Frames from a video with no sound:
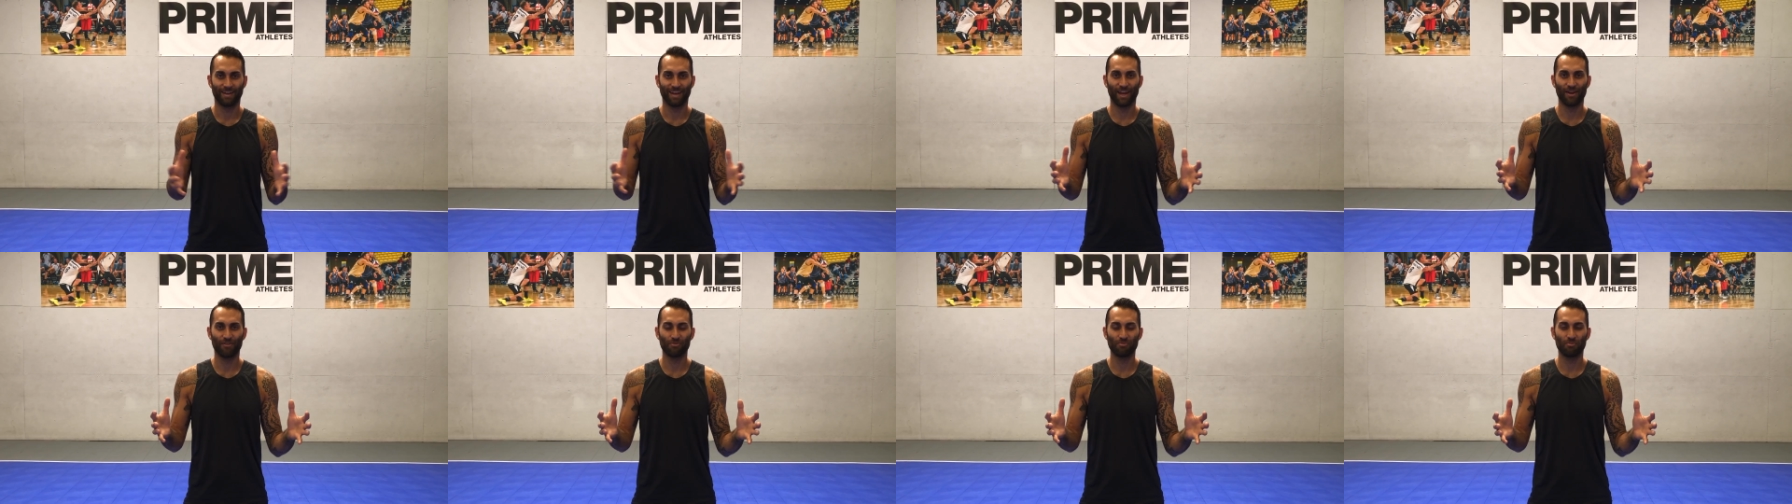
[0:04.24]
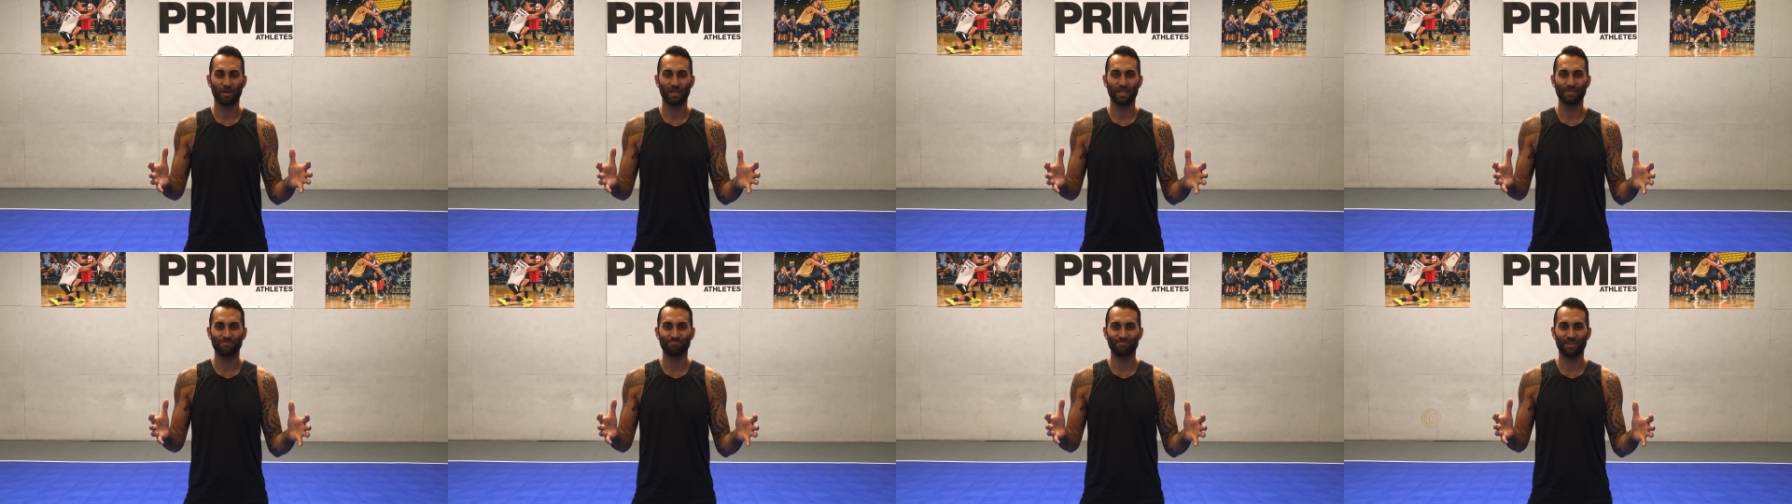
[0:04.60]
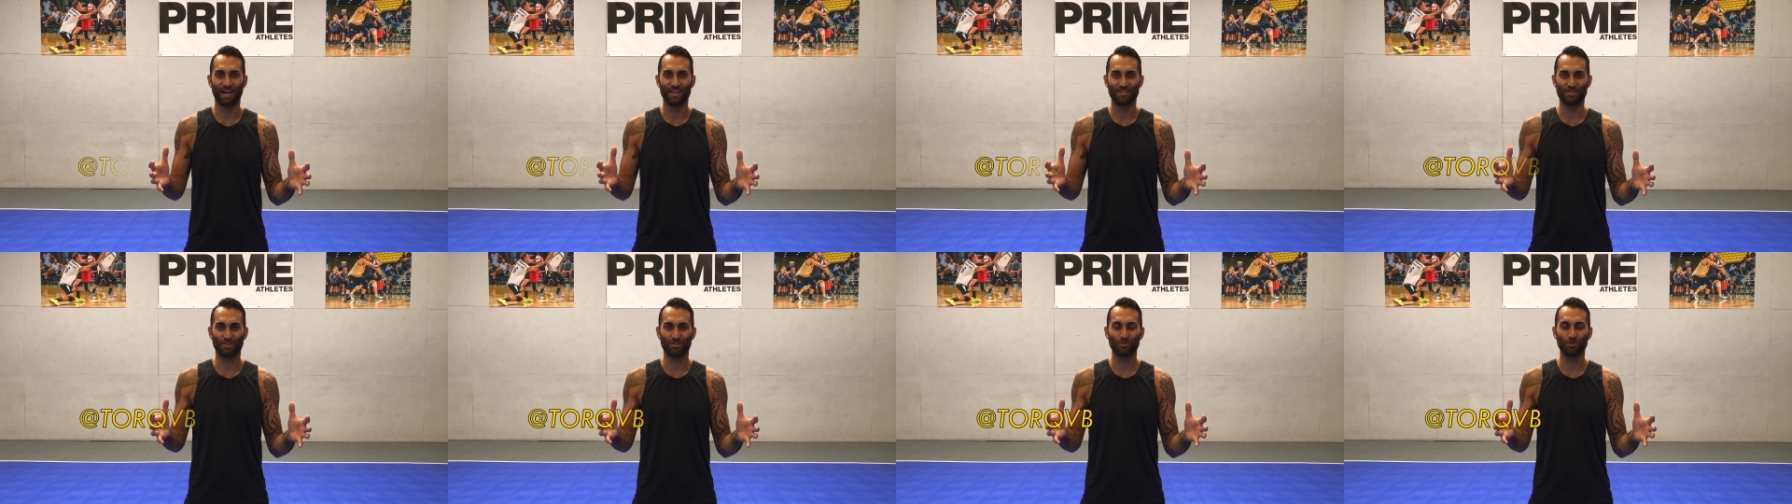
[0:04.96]
Hey everybody,
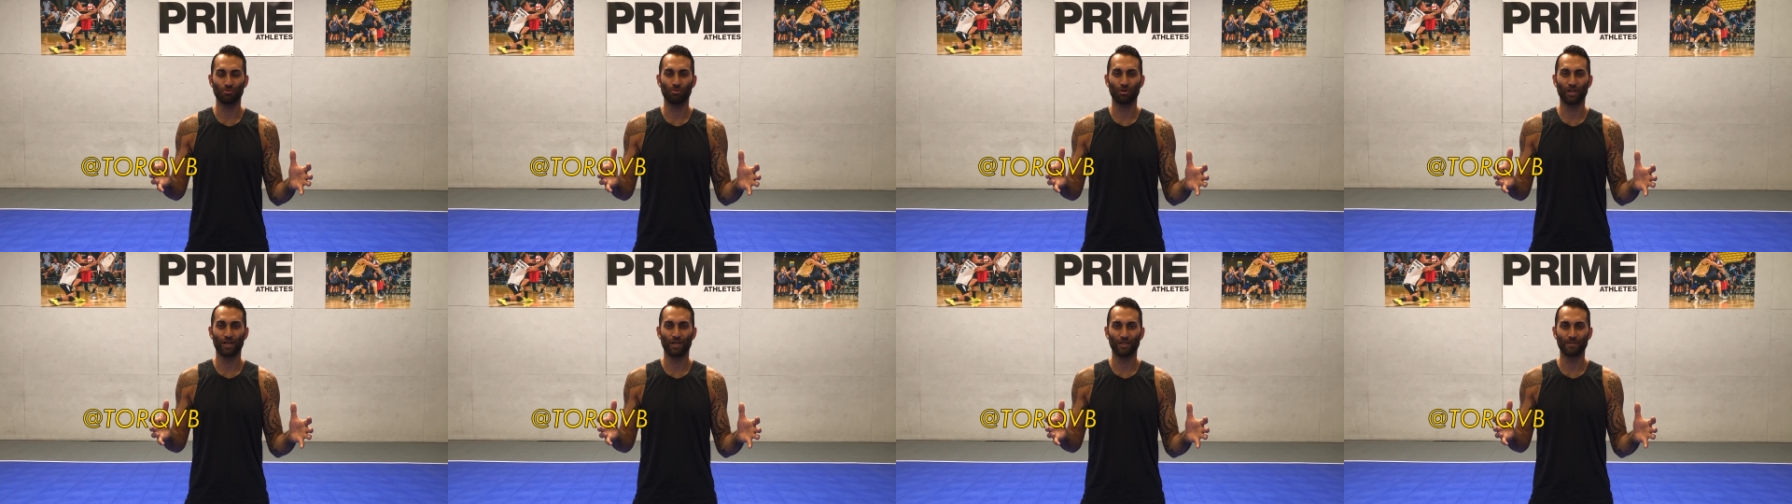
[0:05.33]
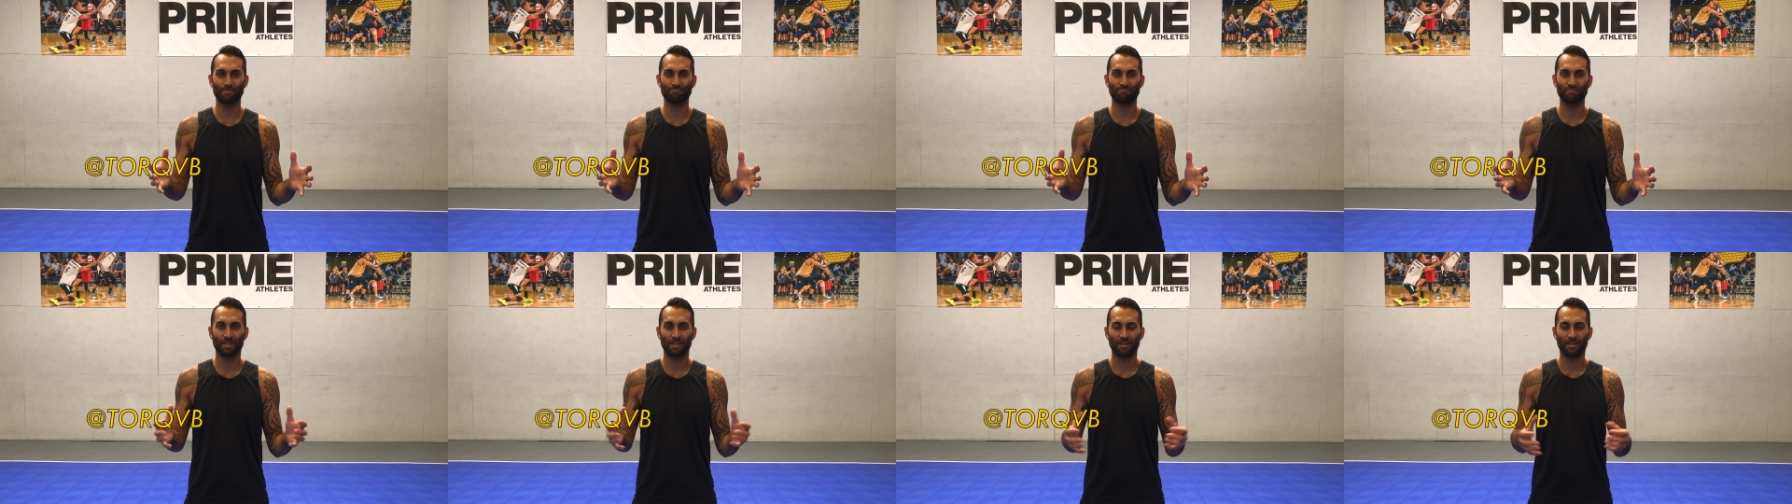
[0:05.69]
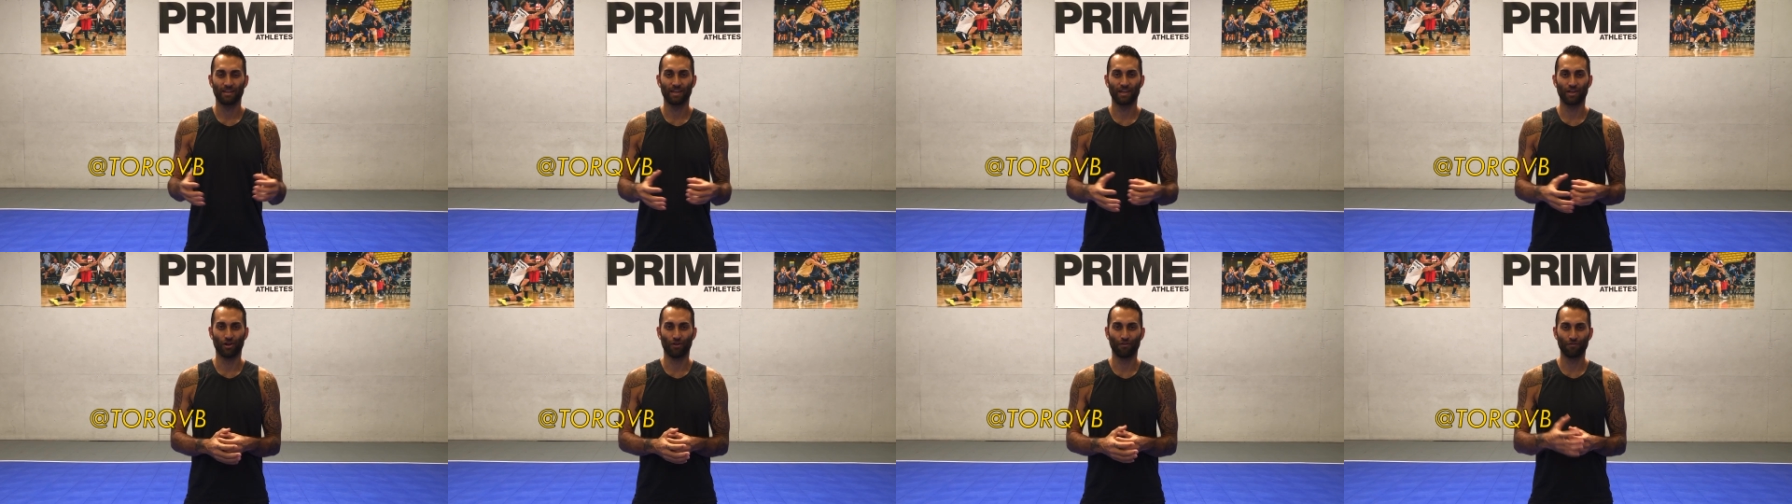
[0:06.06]
Isaac Noble here.
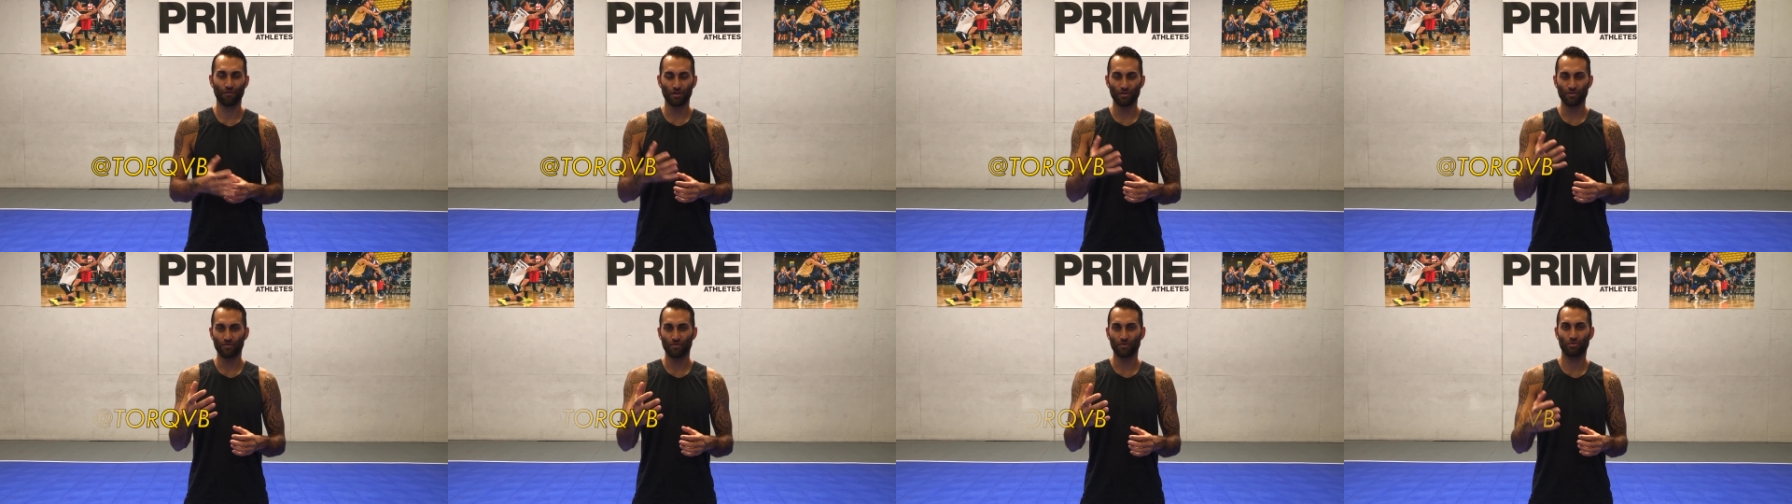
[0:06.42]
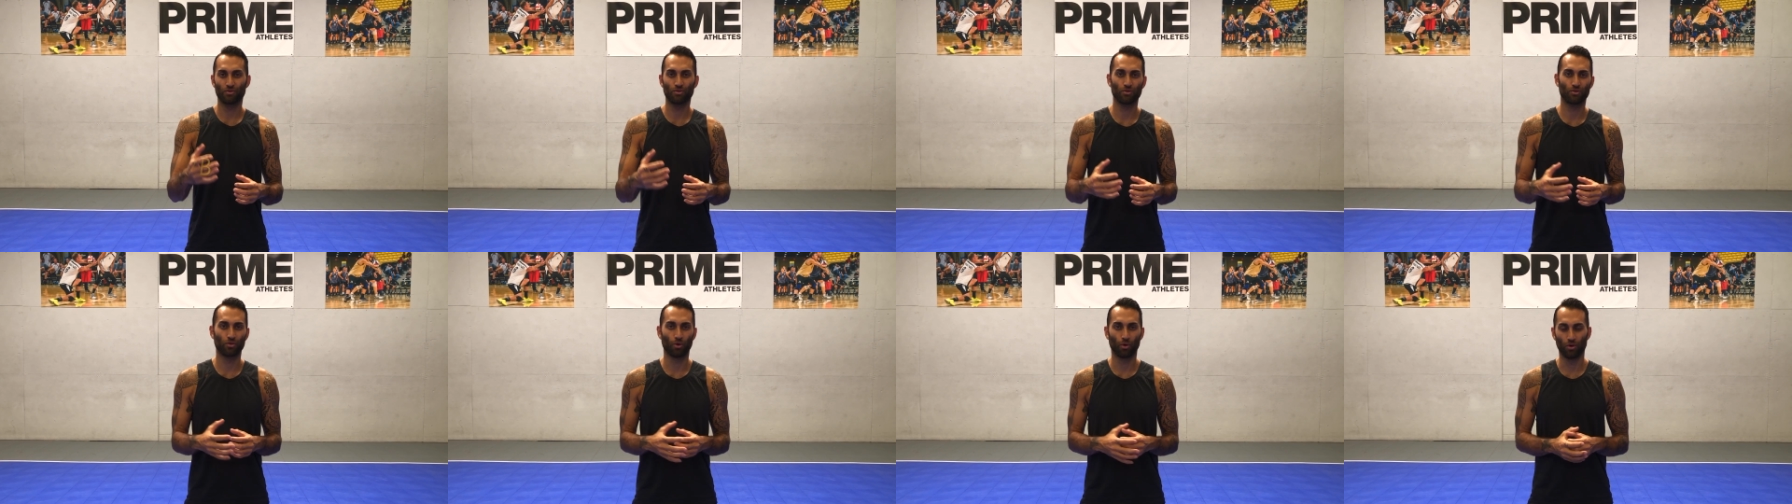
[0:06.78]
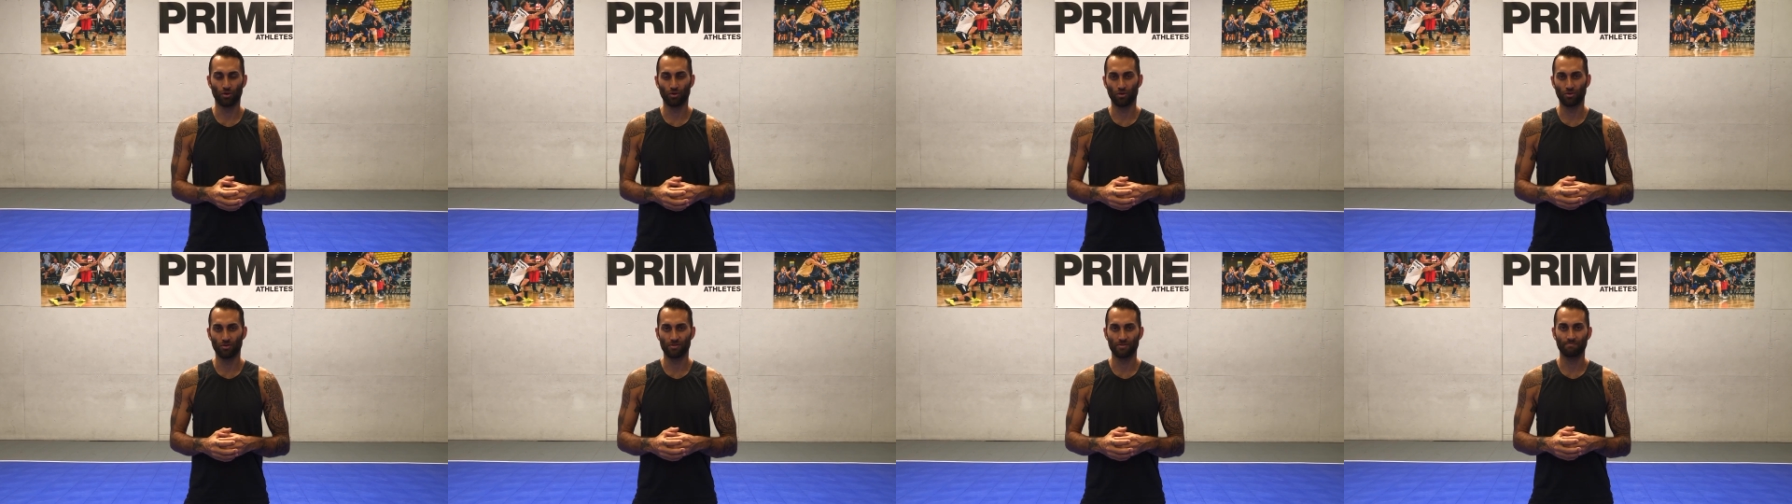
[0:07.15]
In our first few
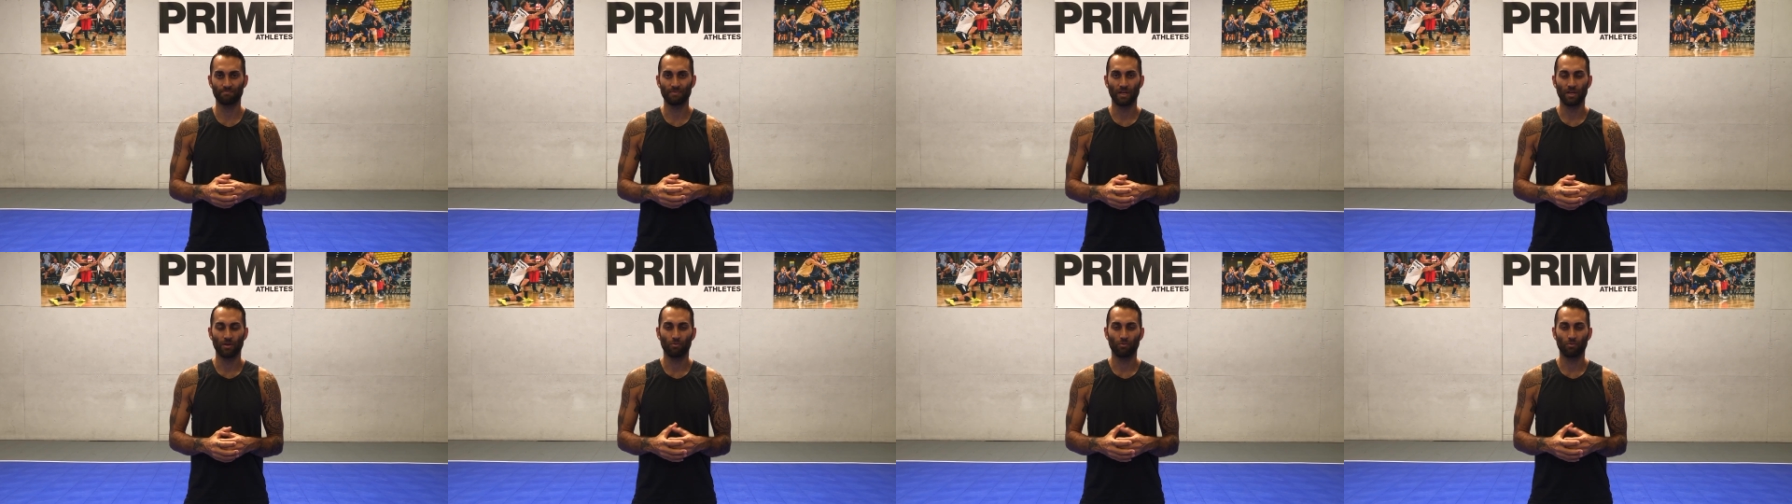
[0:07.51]
tutorials,